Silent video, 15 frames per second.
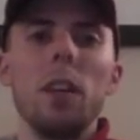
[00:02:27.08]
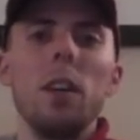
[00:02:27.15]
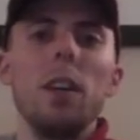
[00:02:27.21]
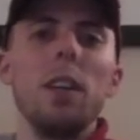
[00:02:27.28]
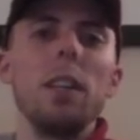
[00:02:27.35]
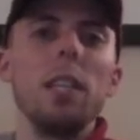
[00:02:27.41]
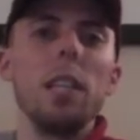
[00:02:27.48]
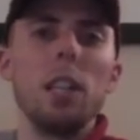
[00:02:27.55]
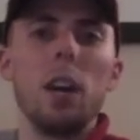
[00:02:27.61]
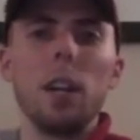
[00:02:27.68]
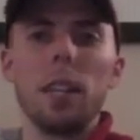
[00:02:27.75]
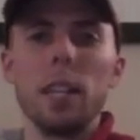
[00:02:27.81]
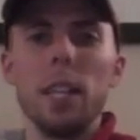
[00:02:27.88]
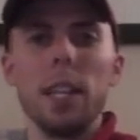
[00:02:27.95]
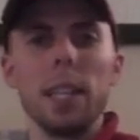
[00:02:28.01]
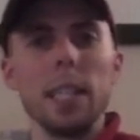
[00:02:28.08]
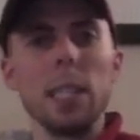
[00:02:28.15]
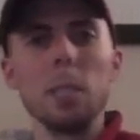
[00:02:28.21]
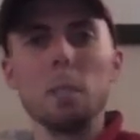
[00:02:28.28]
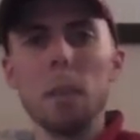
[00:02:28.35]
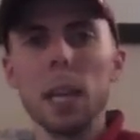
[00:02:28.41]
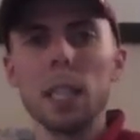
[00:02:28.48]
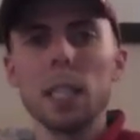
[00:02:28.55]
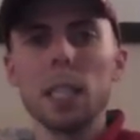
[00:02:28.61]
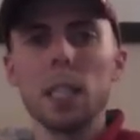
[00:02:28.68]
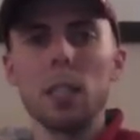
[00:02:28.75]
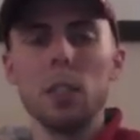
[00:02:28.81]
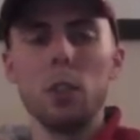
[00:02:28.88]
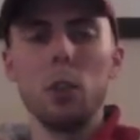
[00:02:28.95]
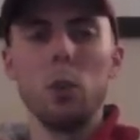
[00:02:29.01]
get on it, and expect
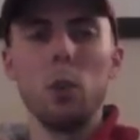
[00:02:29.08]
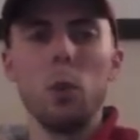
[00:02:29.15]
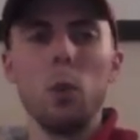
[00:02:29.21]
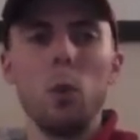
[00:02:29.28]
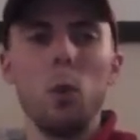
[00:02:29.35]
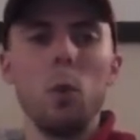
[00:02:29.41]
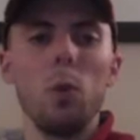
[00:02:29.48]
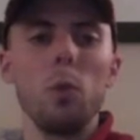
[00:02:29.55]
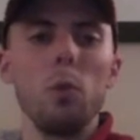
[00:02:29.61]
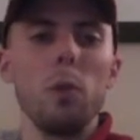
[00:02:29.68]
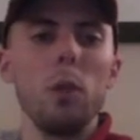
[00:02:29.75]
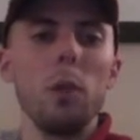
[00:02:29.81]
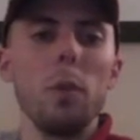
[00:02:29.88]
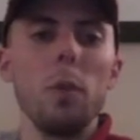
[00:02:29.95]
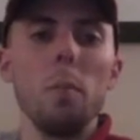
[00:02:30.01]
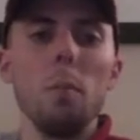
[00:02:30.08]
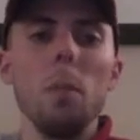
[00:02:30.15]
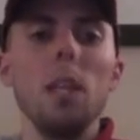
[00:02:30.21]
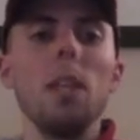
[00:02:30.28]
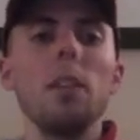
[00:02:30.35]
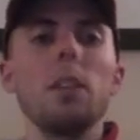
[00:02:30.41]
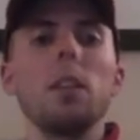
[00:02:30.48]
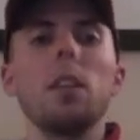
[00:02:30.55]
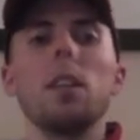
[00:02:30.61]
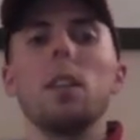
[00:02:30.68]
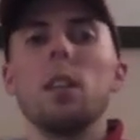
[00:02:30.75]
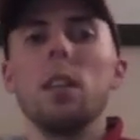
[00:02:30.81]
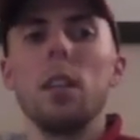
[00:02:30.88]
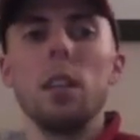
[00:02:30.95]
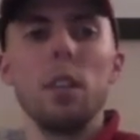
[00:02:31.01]
it to,
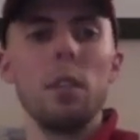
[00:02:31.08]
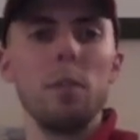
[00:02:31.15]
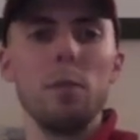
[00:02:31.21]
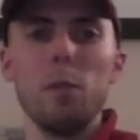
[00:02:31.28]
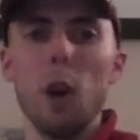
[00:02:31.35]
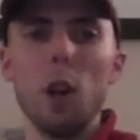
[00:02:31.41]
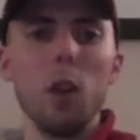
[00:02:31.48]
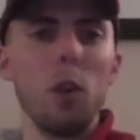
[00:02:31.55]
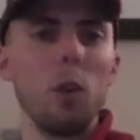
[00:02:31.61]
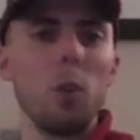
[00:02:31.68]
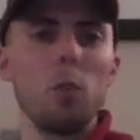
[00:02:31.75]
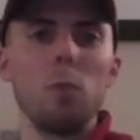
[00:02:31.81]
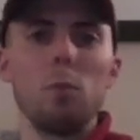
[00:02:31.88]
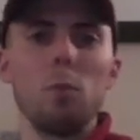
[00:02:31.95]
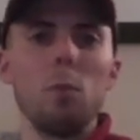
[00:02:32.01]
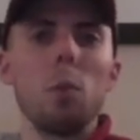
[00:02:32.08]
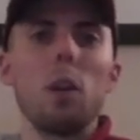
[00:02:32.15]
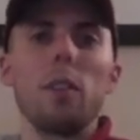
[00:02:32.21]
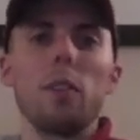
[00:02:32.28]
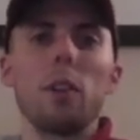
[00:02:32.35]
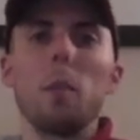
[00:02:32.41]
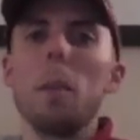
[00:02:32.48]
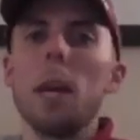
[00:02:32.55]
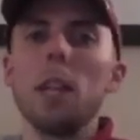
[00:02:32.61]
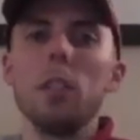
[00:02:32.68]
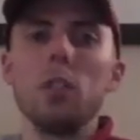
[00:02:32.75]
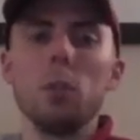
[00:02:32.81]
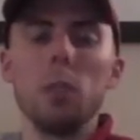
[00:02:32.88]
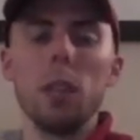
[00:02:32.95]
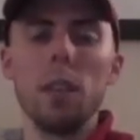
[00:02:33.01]
immediately follow whatever
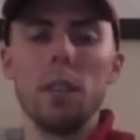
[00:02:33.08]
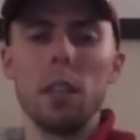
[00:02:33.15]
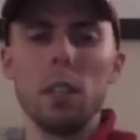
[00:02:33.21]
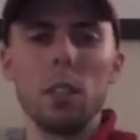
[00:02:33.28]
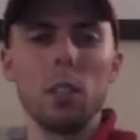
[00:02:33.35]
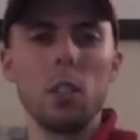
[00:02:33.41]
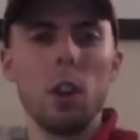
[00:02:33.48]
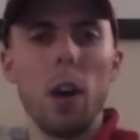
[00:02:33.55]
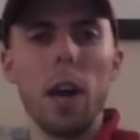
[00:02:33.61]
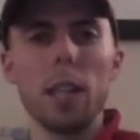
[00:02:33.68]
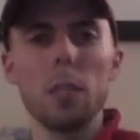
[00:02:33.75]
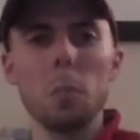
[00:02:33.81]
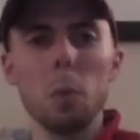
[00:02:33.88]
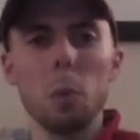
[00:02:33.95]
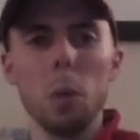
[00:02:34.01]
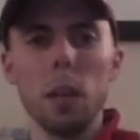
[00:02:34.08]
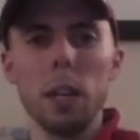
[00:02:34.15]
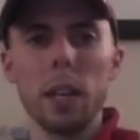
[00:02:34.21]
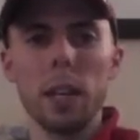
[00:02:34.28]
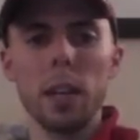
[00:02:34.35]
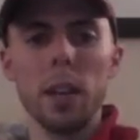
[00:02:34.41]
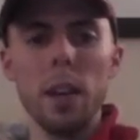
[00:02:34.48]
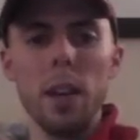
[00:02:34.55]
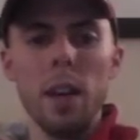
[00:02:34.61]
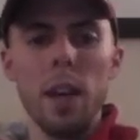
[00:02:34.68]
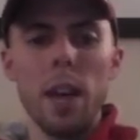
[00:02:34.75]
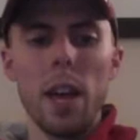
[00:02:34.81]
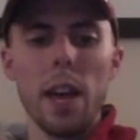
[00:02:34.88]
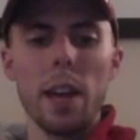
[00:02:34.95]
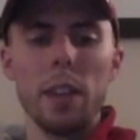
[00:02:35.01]
commands you give it. So it has to be willing.
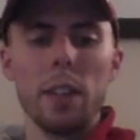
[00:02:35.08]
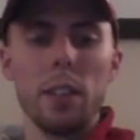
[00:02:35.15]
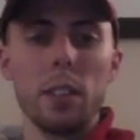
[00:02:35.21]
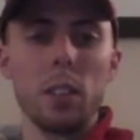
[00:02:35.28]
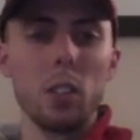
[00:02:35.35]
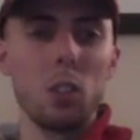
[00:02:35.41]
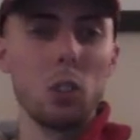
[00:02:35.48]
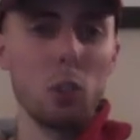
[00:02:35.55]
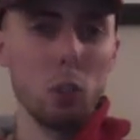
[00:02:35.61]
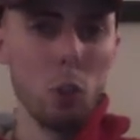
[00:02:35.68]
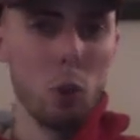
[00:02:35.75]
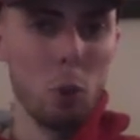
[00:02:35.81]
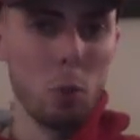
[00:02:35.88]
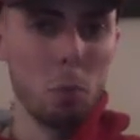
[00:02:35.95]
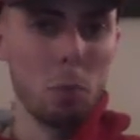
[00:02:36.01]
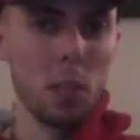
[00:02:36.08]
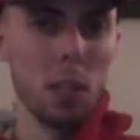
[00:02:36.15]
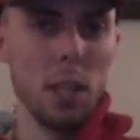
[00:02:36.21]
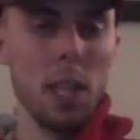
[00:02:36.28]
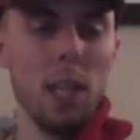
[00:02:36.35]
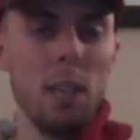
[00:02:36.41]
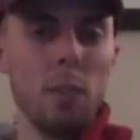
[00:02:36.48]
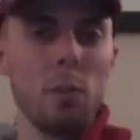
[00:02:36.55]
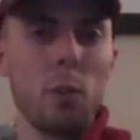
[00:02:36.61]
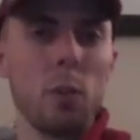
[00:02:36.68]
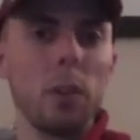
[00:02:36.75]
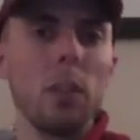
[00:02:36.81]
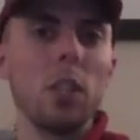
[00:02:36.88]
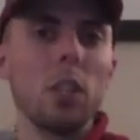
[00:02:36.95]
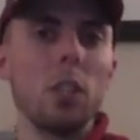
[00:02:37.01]
And it's assumed in
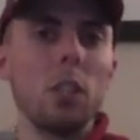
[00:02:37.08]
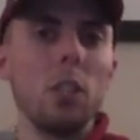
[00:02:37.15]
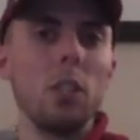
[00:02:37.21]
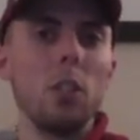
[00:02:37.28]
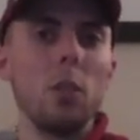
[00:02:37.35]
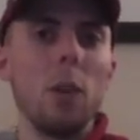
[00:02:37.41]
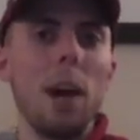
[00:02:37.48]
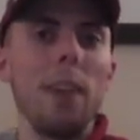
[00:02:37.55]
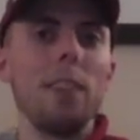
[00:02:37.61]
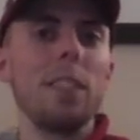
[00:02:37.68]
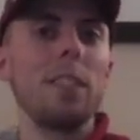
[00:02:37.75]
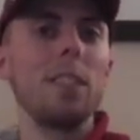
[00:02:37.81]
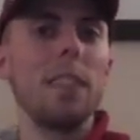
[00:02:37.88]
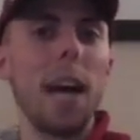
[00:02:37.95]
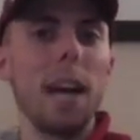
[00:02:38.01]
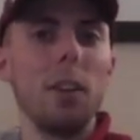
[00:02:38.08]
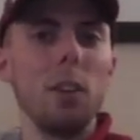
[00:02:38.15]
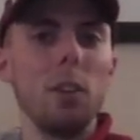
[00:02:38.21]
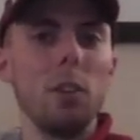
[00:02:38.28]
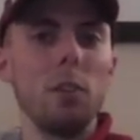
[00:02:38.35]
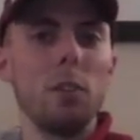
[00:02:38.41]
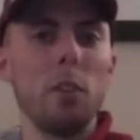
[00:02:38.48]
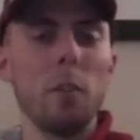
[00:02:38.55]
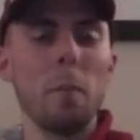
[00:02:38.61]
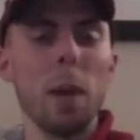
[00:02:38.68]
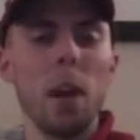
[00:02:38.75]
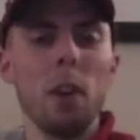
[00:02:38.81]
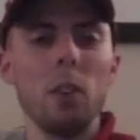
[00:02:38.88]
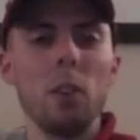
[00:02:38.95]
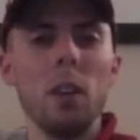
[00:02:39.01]
4th edition that you have a saddle for the
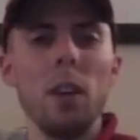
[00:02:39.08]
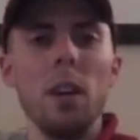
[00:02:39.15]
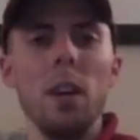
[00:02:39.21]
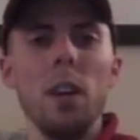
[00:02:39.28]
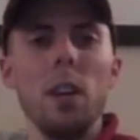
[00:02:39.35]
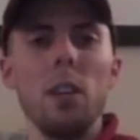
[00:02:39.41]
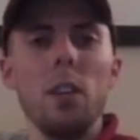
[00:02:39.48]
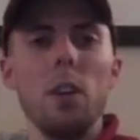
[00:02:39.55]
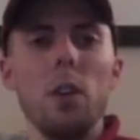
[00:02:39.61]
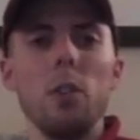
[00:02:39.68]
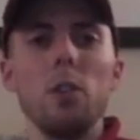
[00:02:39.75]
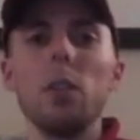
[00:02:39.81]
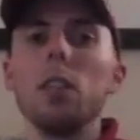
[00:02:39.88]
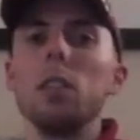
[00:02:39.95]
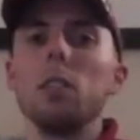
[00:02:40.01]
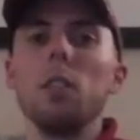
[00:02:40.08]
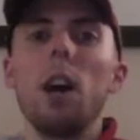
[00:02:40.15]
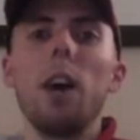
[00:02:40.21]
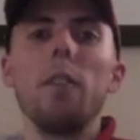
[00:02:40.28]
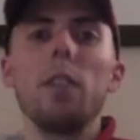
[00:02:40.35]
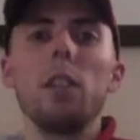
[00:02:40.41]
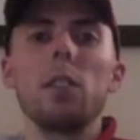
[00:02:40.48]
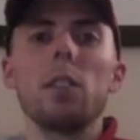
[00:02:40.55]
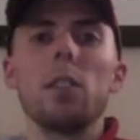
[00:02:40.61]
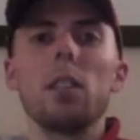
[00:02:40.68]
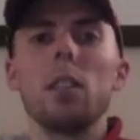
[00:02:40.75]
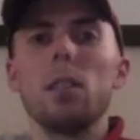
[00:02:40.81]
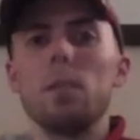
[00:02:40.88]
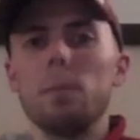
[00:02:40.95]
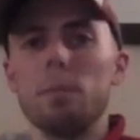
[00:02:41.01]
mount. You can obviously